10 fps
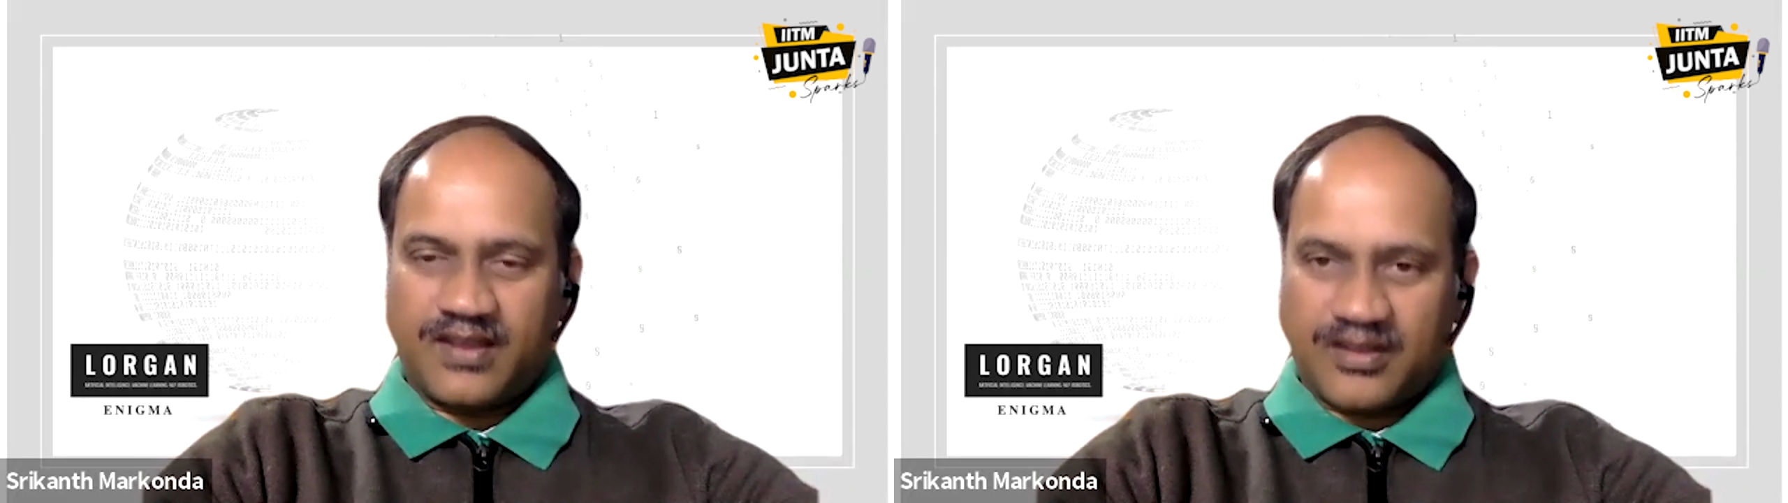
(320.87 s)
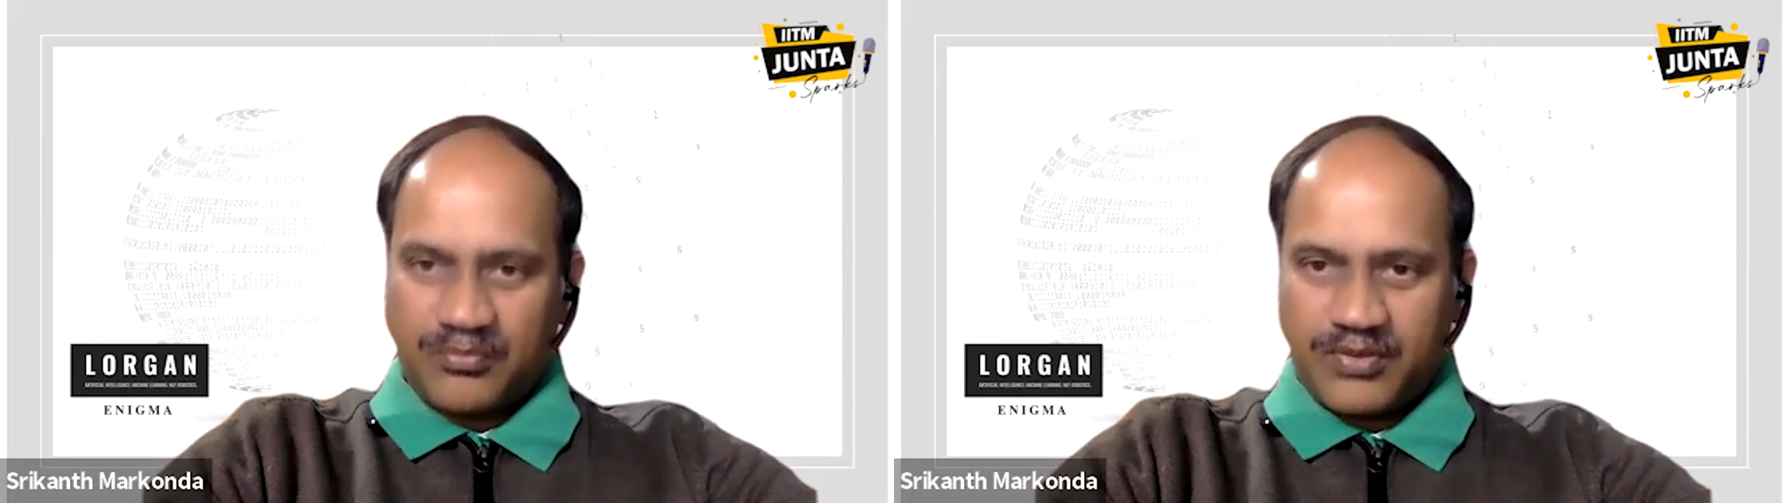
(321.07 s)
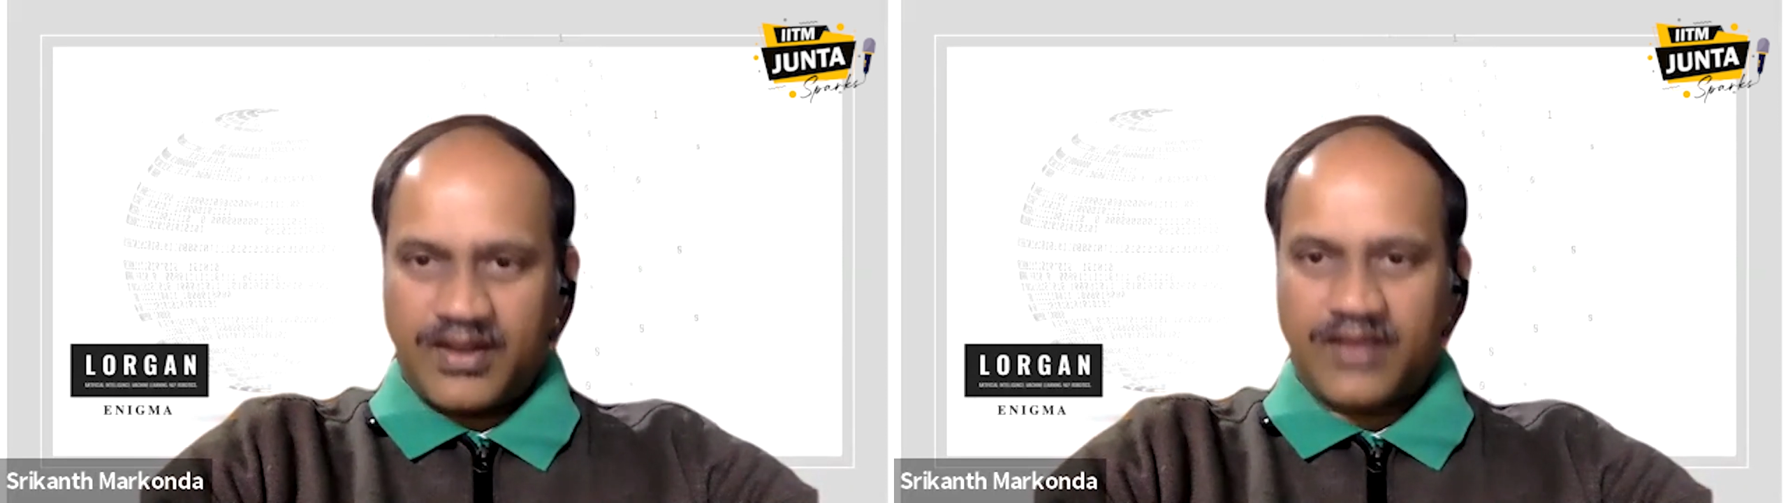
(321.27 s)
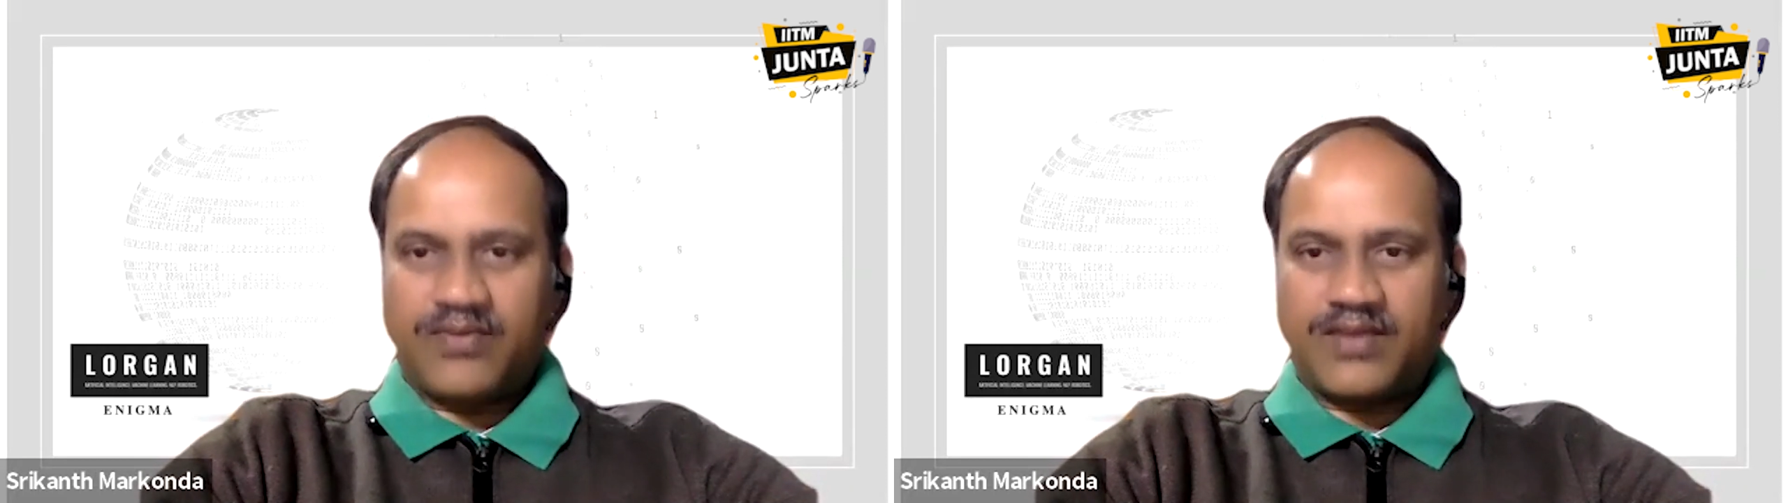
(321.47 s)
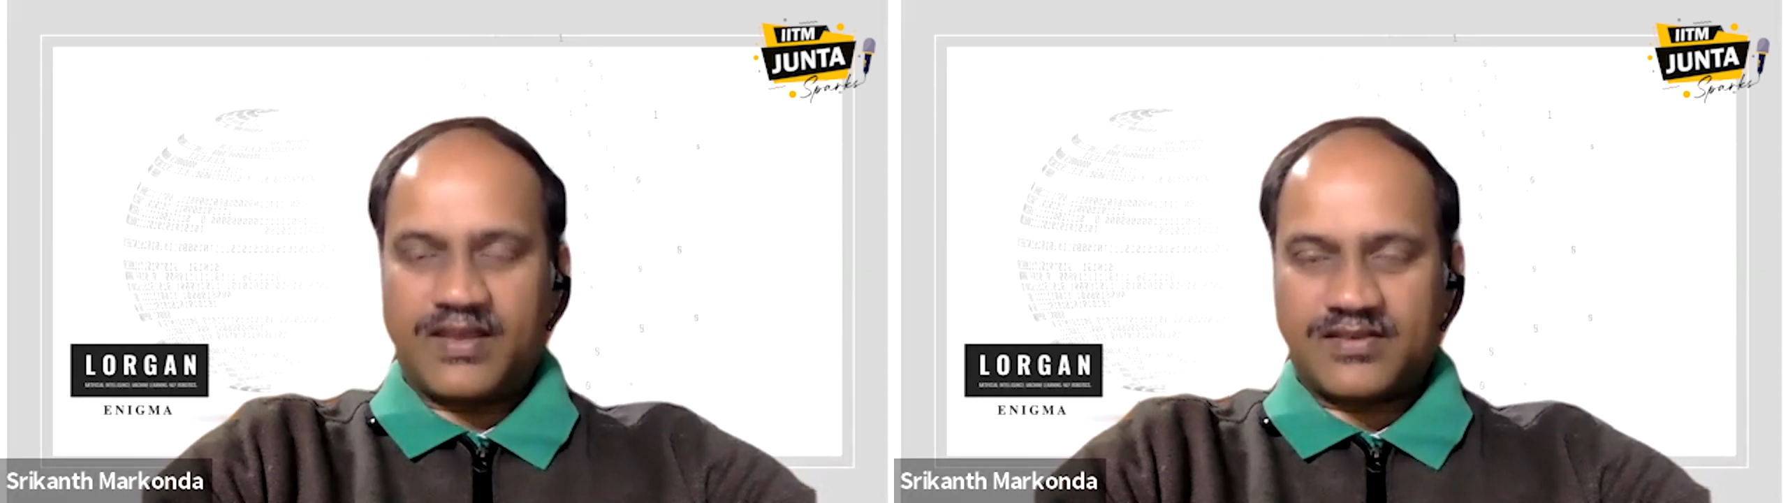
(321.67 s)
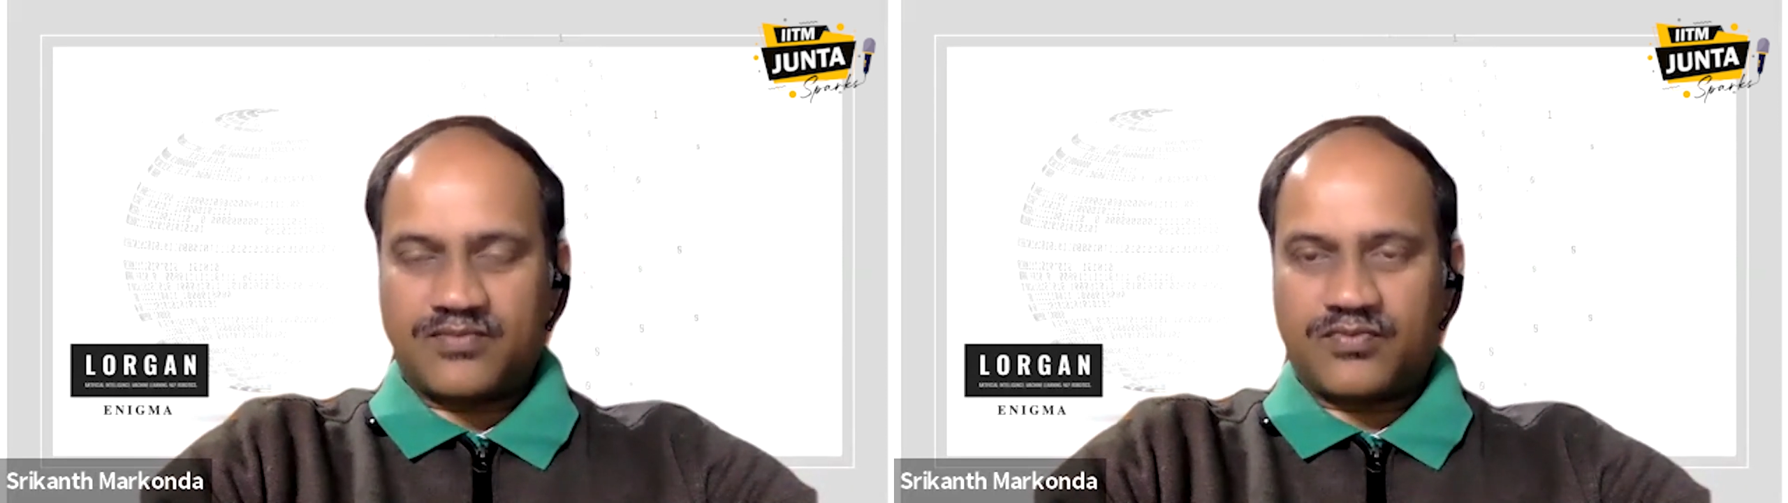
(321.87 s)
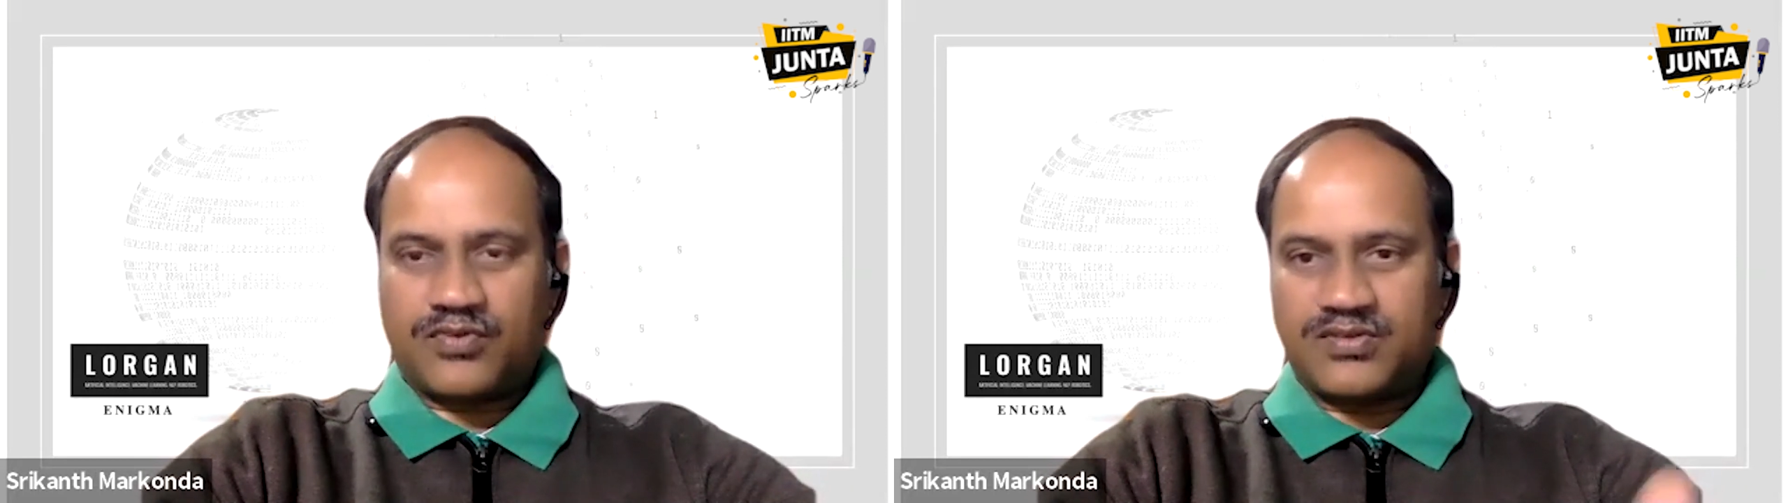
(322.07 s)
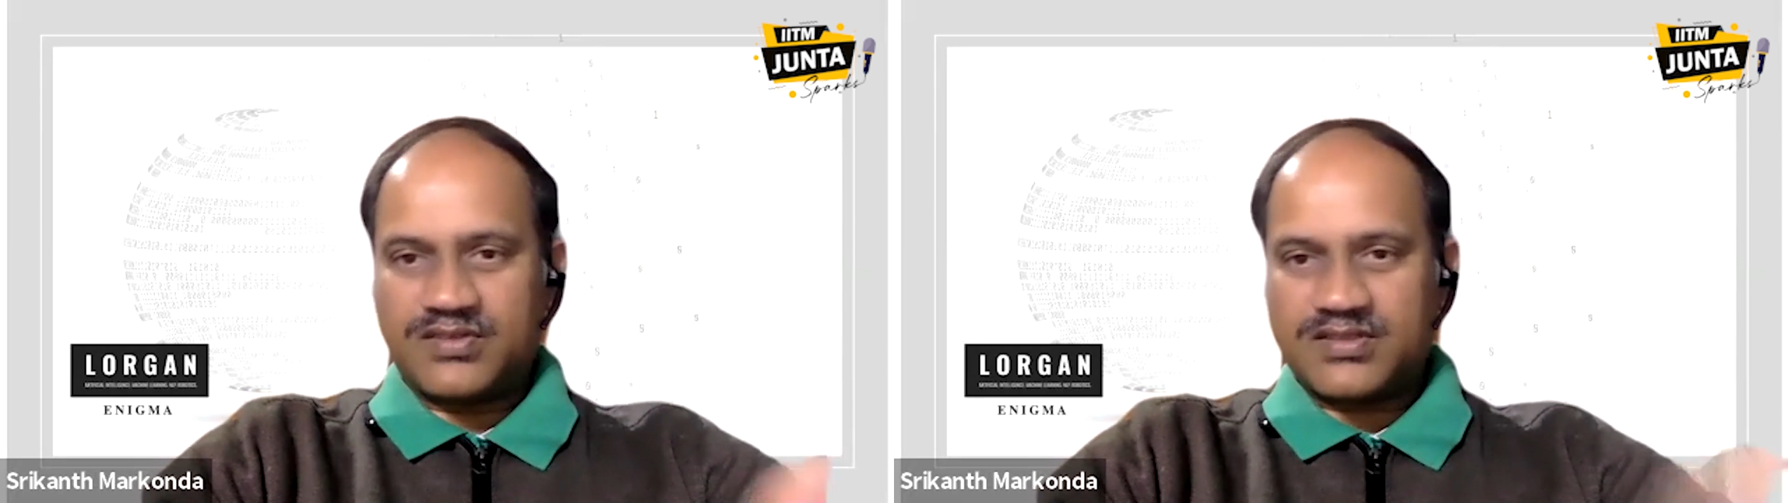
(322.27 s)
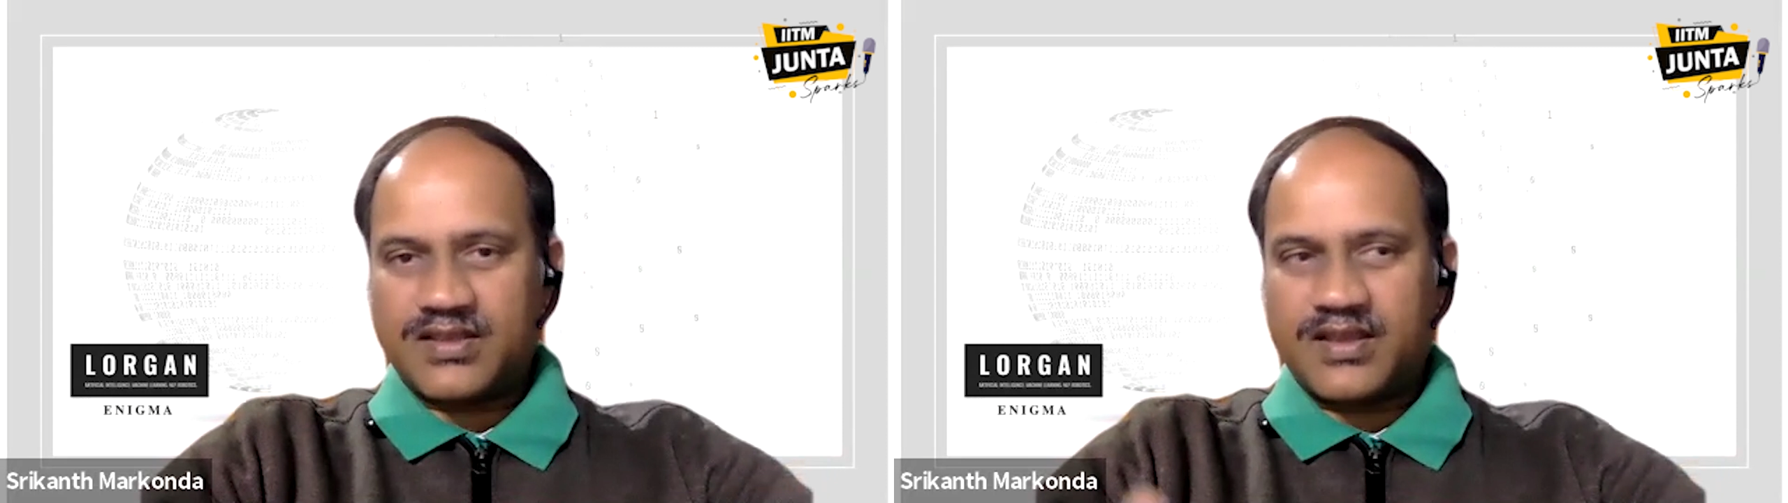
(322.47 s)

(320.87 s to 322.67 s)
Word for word: in a company like Verizon was